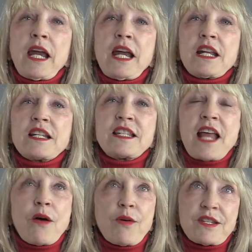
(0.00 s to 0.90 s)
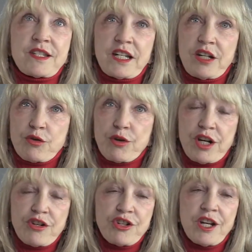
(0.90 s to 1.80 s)
It is now a city
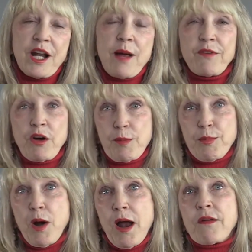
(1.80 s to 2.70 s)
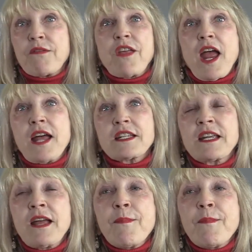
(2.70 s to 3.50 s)
tradition, and I'm very proud of that.